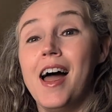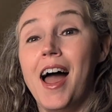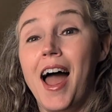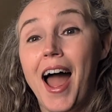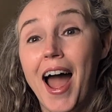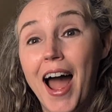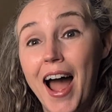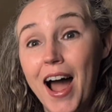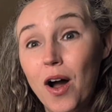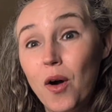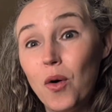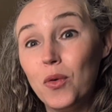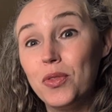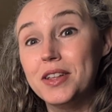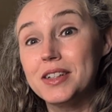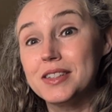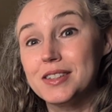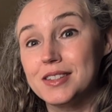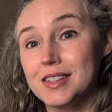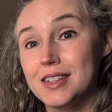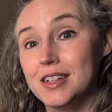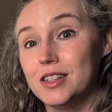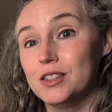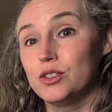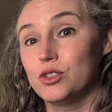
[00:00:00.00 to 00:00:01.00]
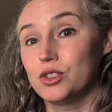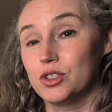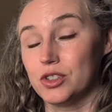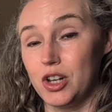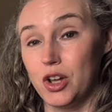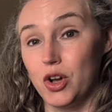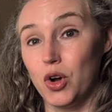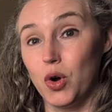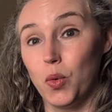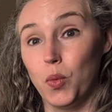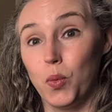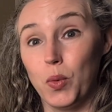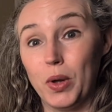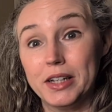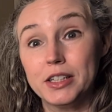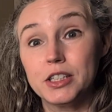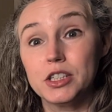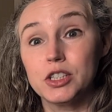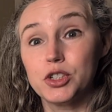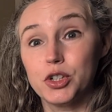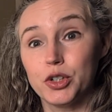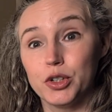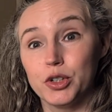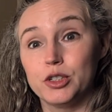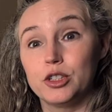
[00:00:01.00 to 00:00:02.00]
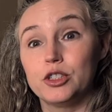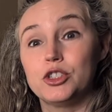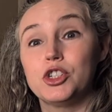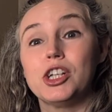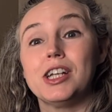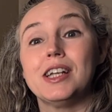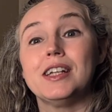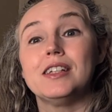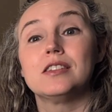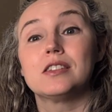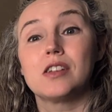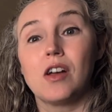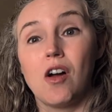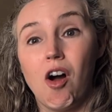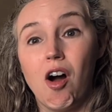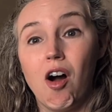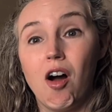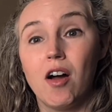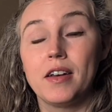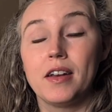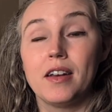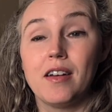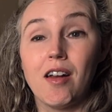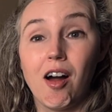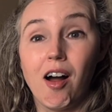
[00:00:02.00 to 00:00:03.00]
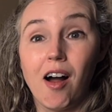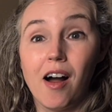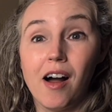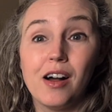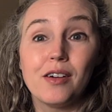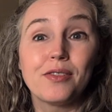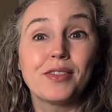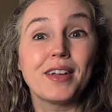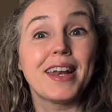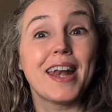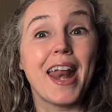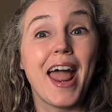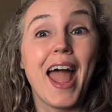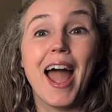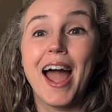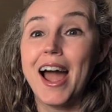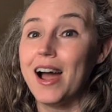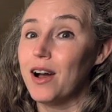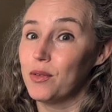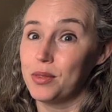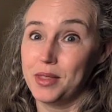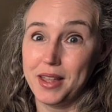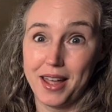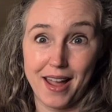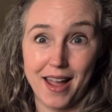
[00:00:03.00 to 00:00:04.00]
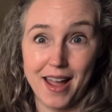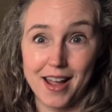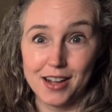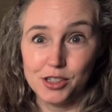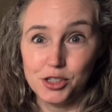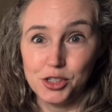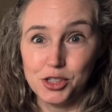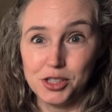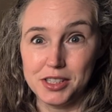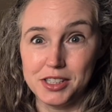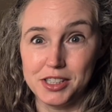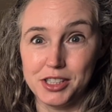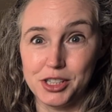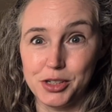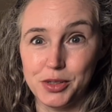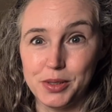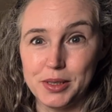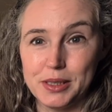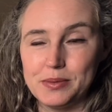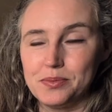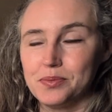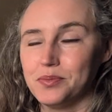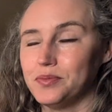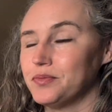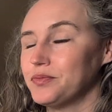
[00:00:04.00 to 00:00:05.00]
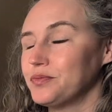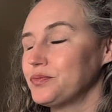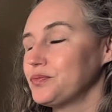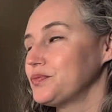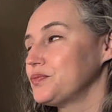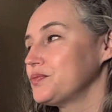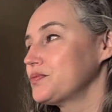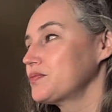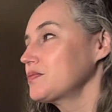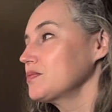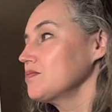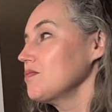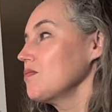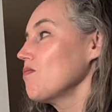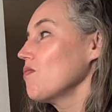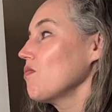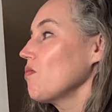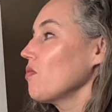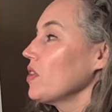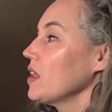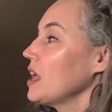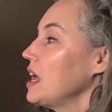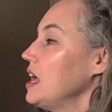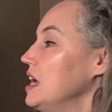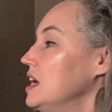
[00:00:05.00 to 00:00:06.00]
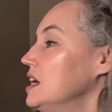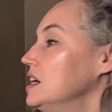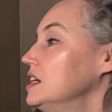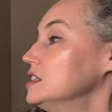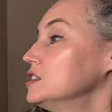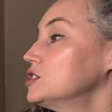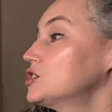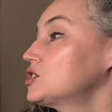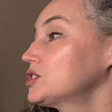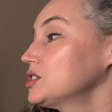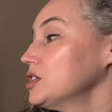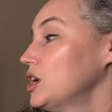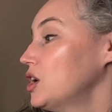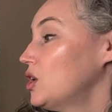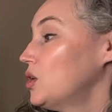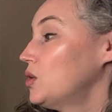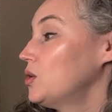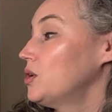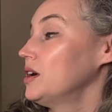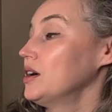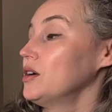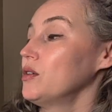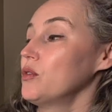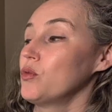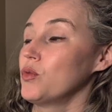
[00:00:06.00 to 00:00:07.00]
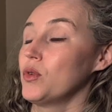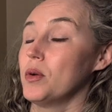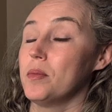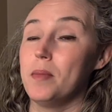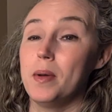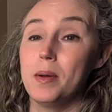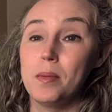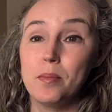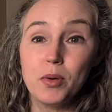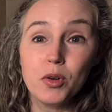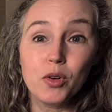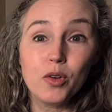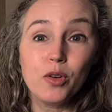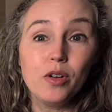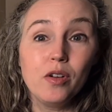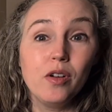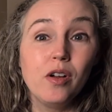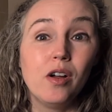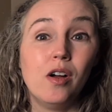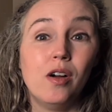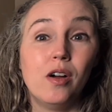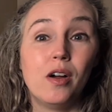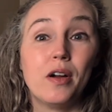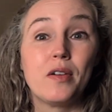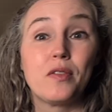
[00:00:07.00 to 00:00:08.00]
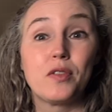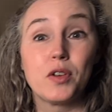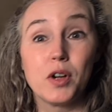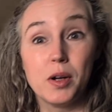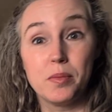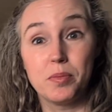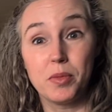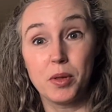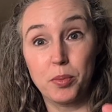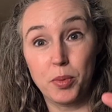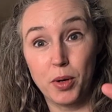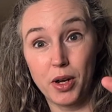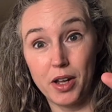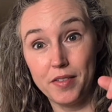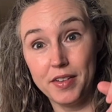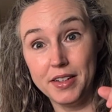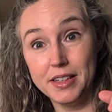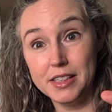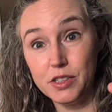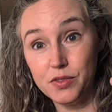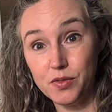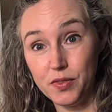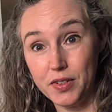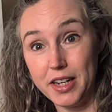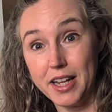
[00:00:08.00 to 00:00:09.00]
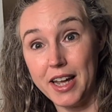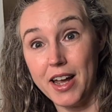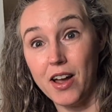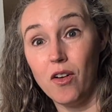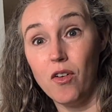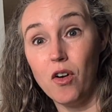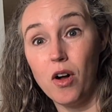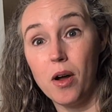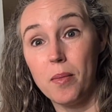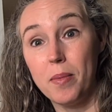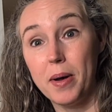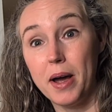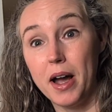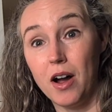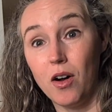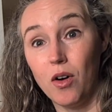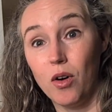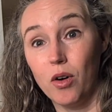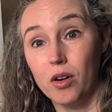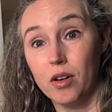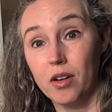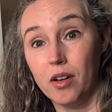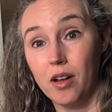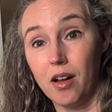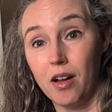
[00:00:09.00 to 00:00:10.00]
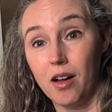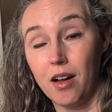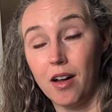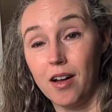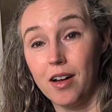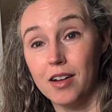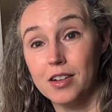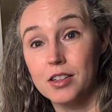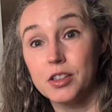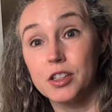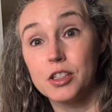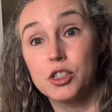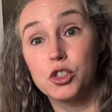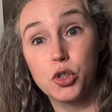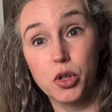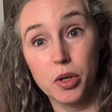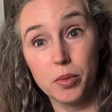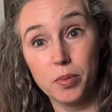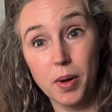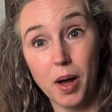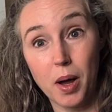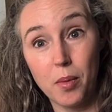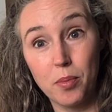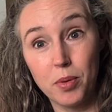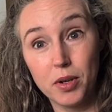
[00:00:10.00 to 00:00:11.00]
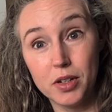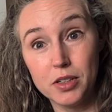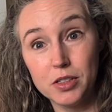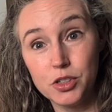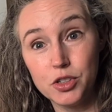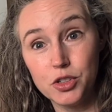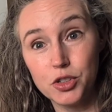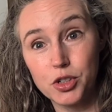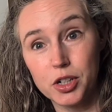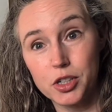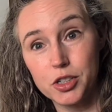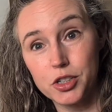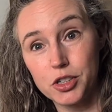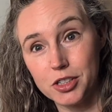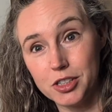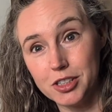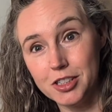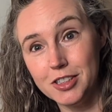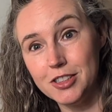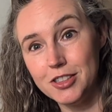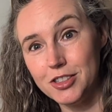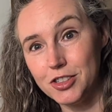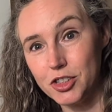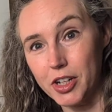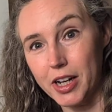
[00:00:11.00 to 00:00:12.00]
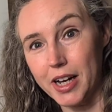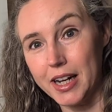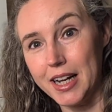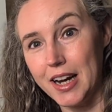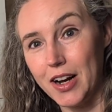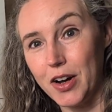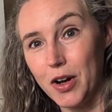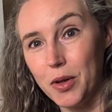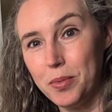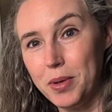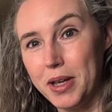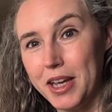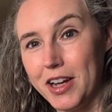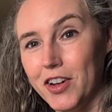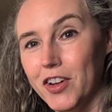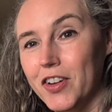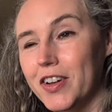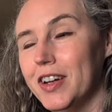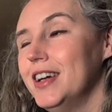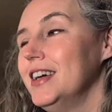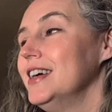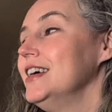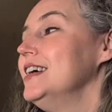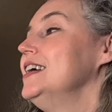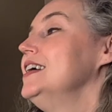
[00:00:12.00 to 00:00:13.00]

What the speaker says: how the cells know when to turn genes on and off, and how they actually do it. So remember from the previous video about the Trp Operon structure, check it out up here.